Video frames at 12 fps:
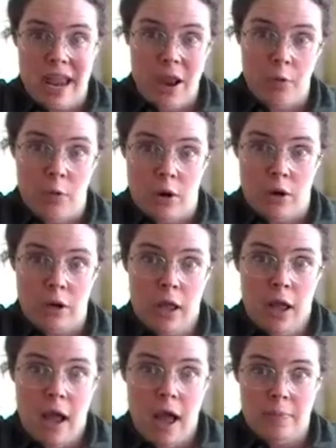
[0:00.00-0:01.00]
network
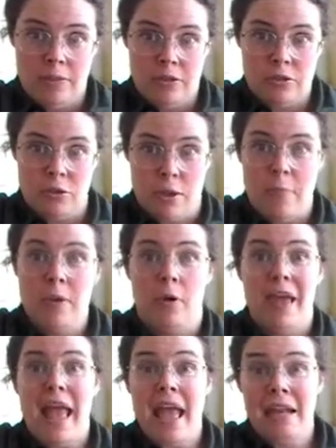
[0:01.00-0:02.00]
so that
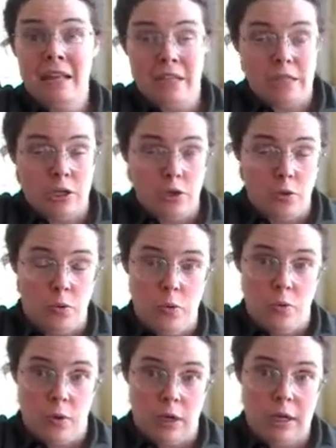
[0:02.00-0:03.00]
people can continue
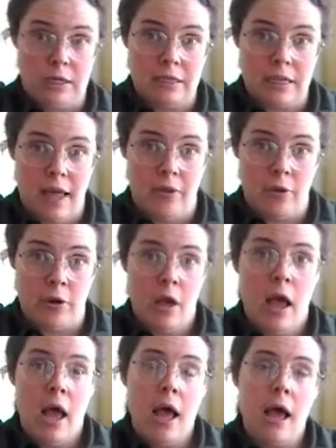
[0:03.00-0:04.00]
working together.
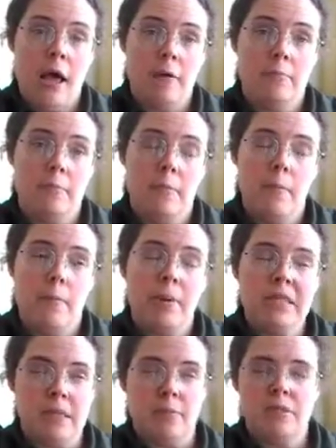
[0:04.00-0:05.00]

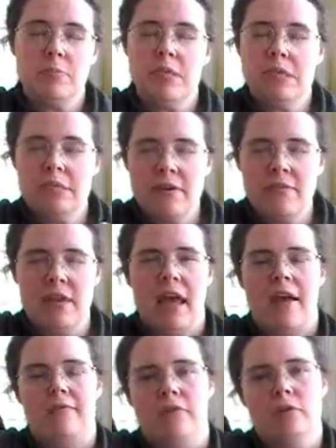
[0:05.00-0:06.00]
But some specific
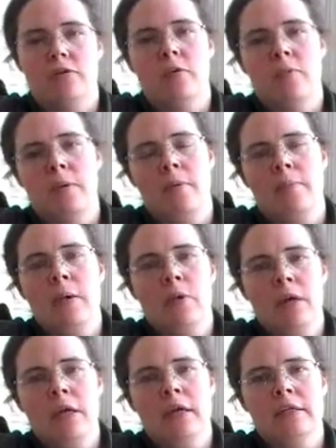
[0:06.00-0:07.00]
efforts will be
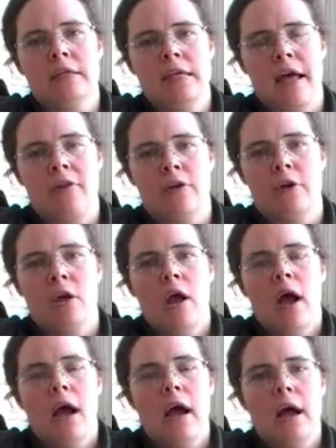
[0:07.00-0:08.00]
working together
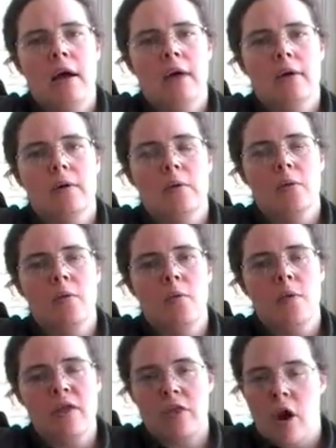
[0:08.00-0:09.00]

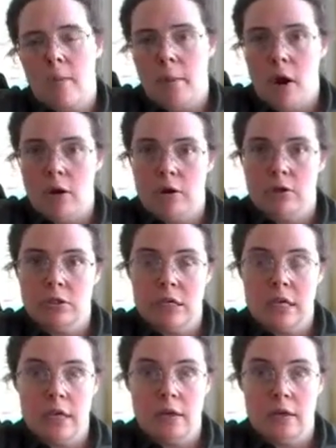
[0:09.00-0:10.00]
with our partners
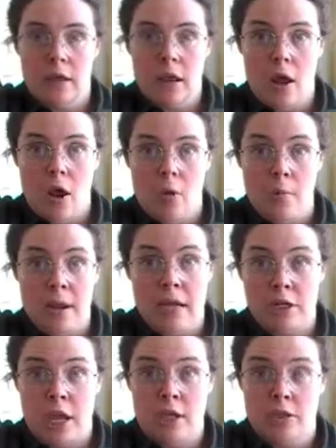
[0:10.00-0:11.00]
in Open
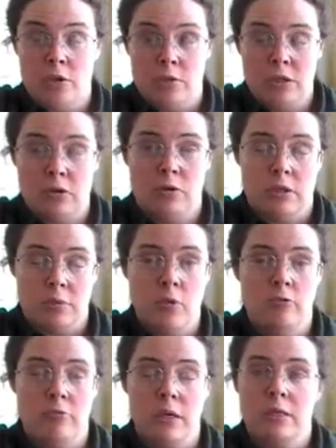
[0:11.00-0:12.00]
Educational Resource
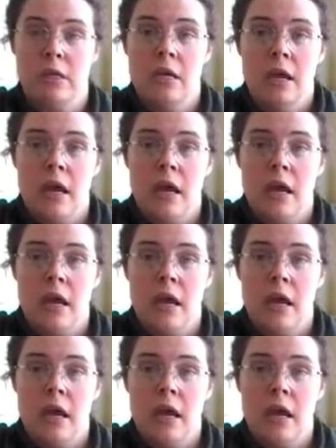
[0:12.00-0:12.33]
Movement